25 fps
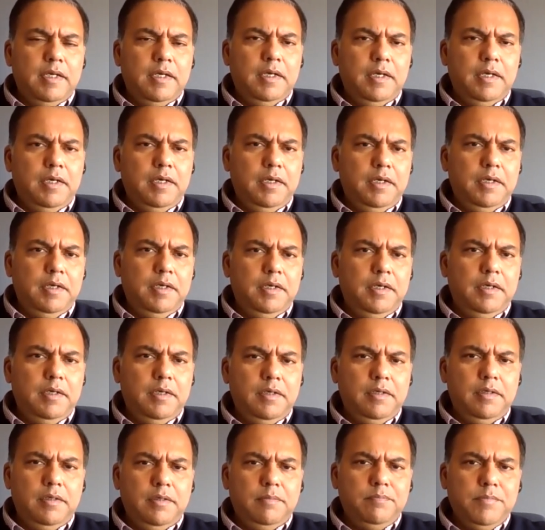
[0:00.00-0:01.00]

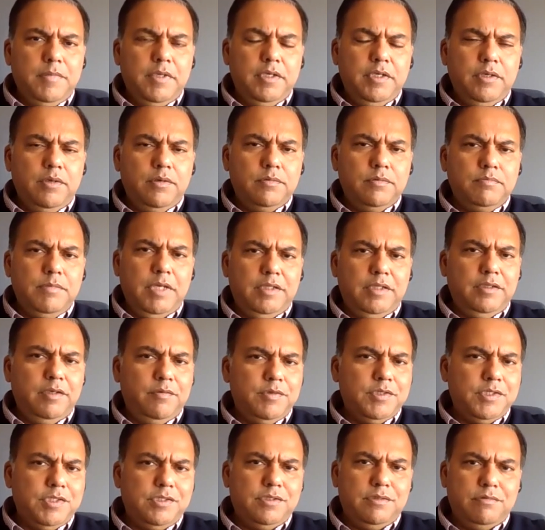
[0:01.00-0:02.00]
Uh, you know, and there
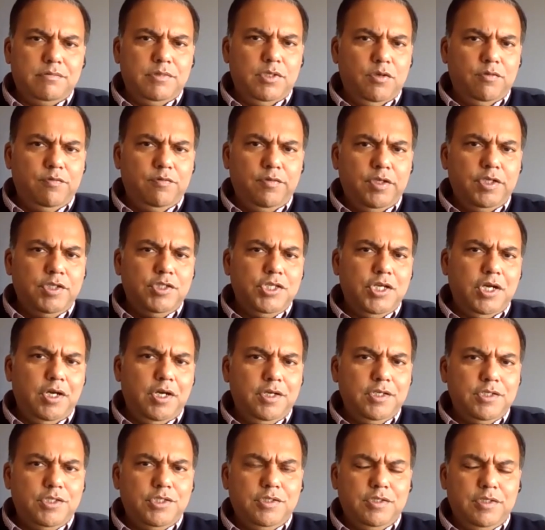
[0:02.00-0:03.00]
was you know free
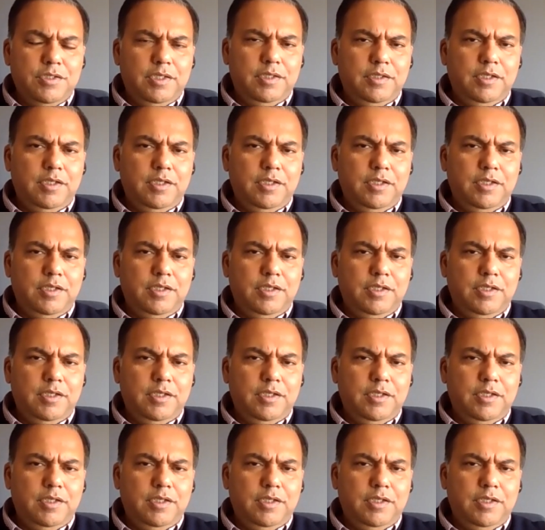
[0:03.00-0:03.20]
charge